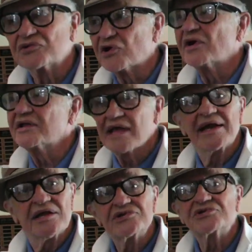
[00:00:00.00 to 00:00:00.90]
during
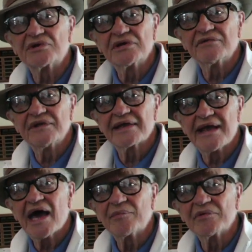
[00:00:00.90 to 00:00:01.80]
that history of the
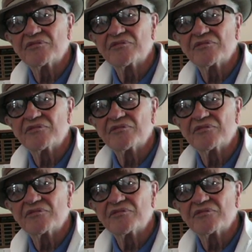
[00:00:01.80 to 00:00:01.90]
Academy